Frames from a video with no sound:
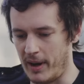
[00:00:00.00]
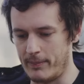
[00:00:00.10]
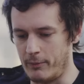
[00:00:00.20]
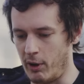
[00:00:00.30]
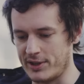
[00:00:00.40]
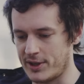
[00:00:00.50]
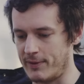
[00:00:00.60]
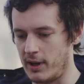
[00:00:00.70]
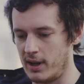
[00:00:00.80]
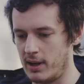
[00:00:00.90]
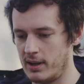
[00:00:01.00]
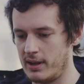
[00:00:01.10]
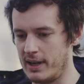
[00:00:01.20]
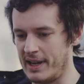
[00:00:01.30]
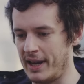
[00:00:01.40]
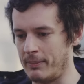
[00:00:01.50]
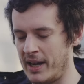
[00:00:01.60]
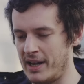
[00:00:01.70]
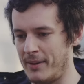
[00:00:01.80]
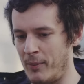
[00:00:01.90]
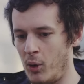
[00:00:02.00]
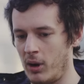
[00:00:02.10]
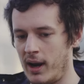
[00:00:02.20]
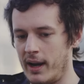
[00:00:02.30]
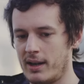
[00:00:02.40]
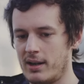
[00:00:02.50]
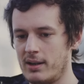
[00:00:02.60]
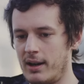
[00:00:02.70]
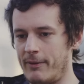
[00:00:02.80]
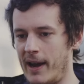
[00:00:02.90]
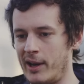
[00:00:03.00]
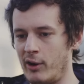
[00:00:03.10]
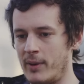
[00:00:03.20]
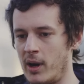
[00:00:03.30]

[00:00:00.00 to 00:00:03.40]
my reasons for eating meat are more like a failure of